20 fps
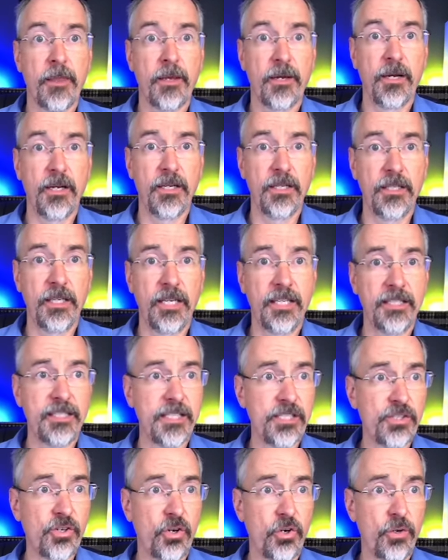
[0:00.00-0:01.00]
And
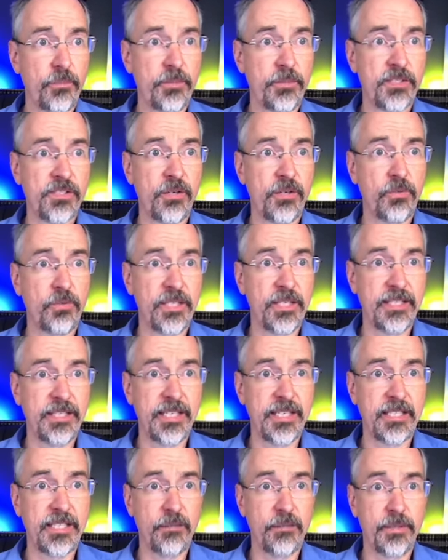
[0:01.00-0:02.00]
let's hope that someone in
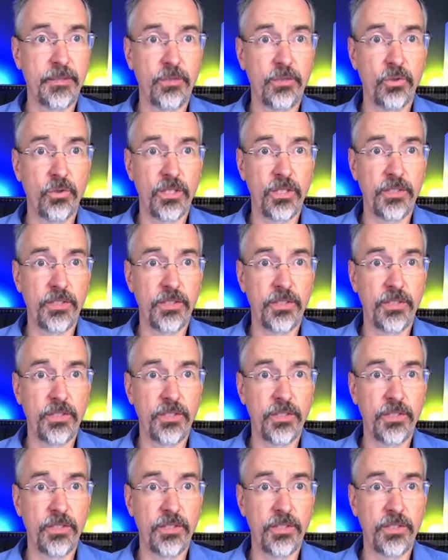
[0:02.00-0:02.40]
that company will